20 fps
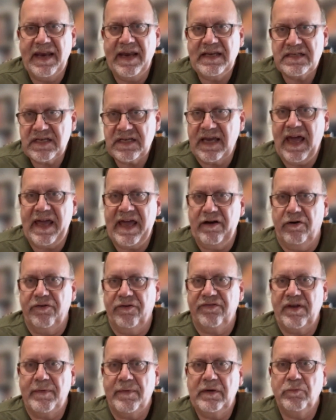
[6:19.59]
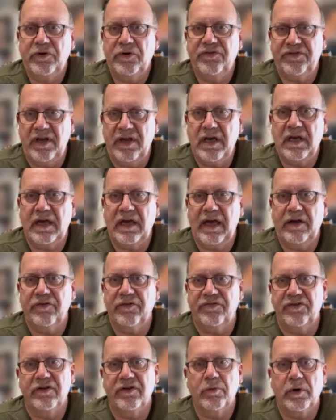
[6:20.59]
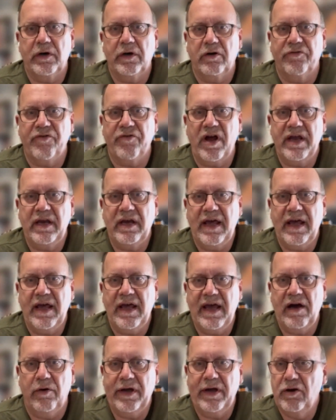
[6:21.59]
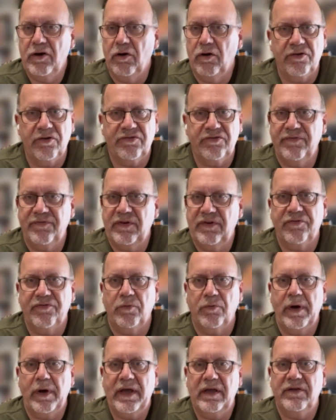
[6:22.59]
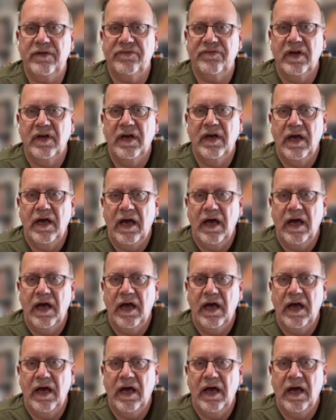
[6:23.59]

And it's chaos. I mean, we're seeing chaos in the world right now in lots of different ways.